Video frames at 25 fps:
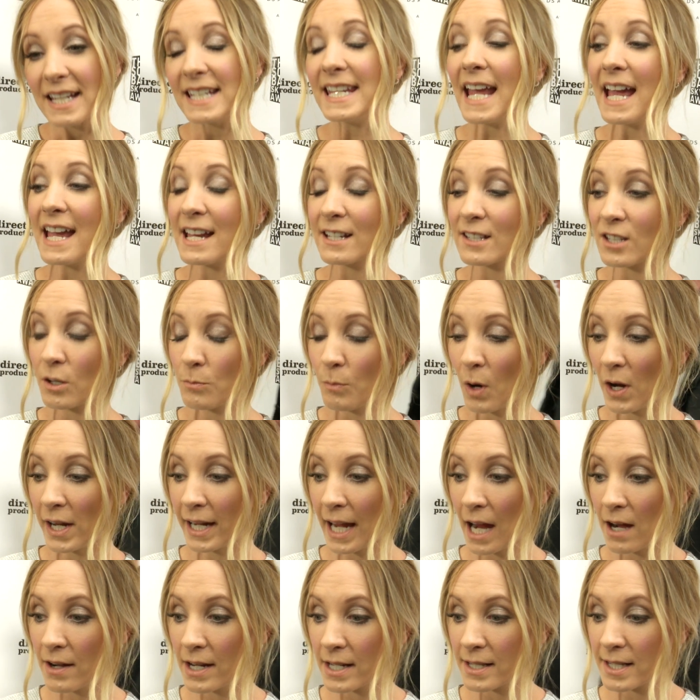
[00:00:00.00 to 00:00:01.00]
Yeah, so my
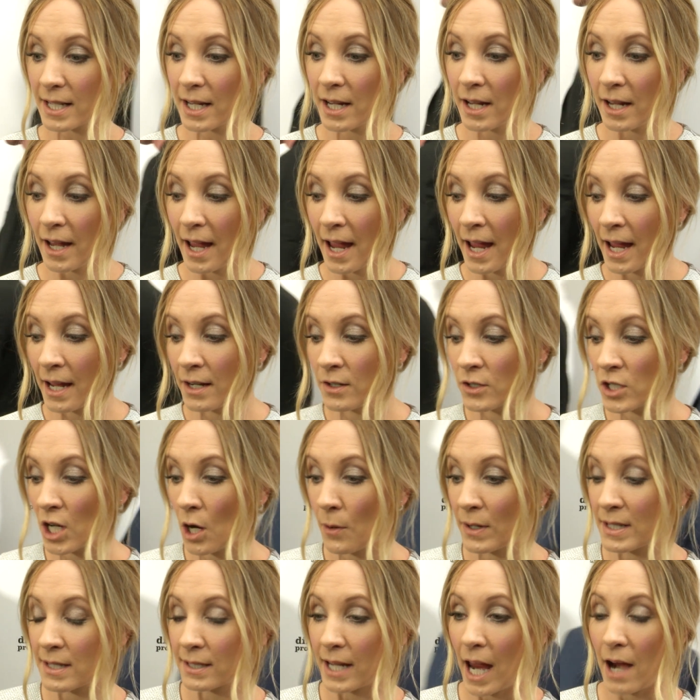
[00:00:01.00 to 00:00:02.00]
character and
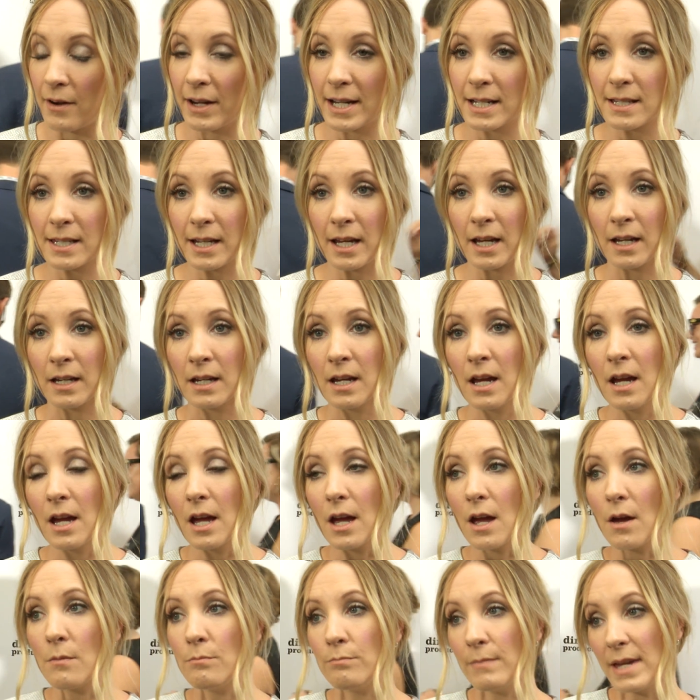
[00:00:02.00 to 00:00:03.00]
Joanne's character
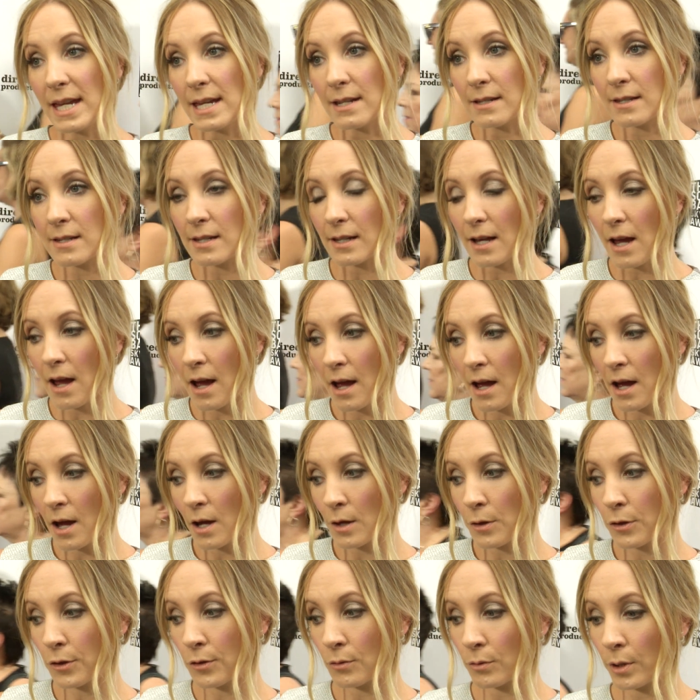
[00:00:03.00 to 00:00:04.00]
meet
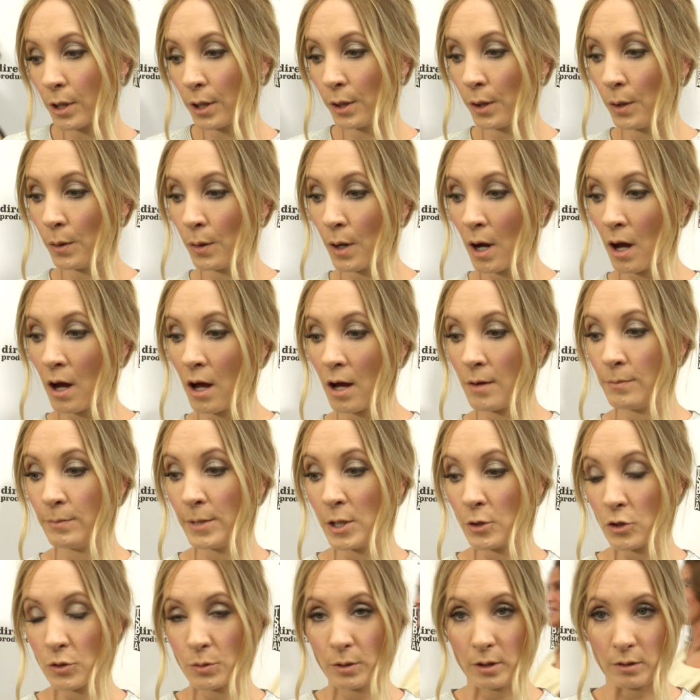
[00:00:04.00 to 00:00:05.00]
uh, through
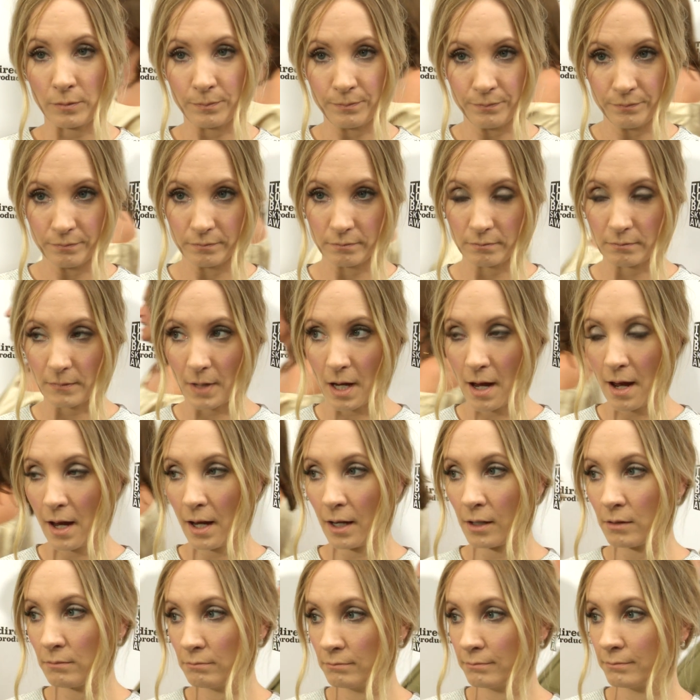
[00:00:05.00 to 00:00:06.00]
mutual
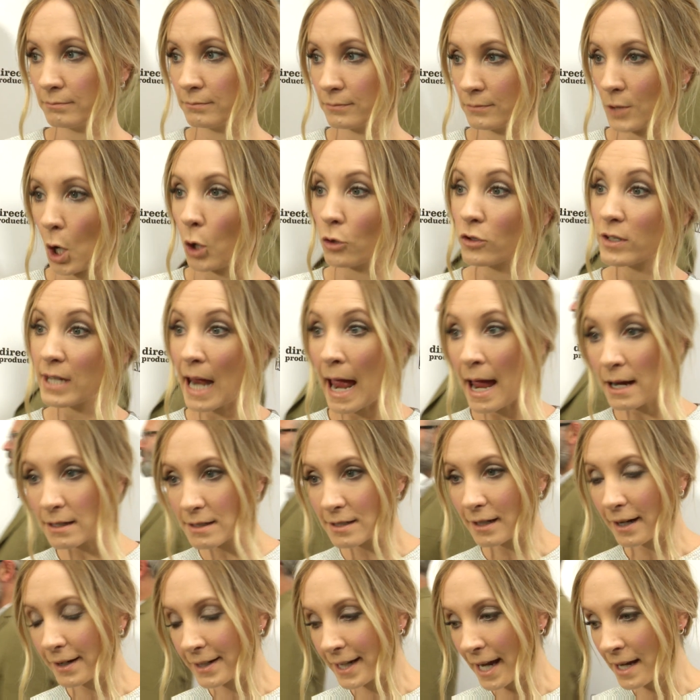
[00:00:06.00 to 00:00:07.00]
uh,
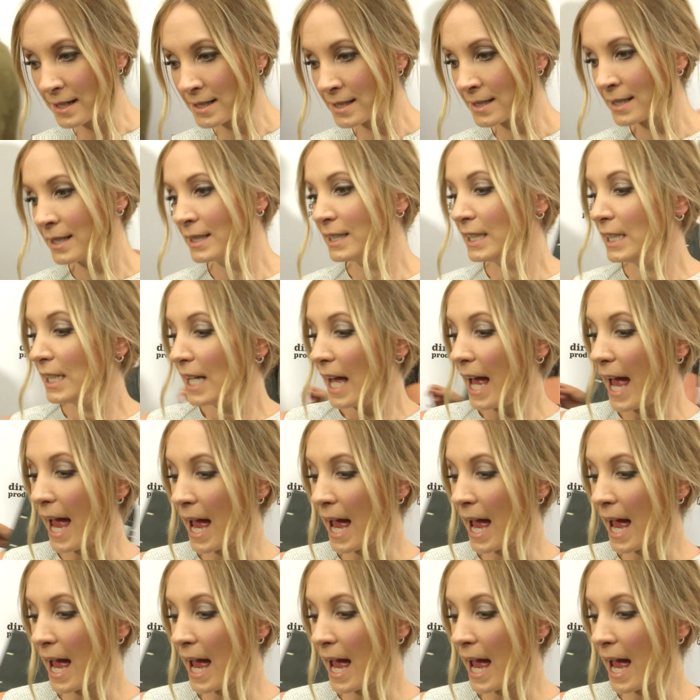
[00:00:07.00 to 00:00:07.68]
contact, I guess.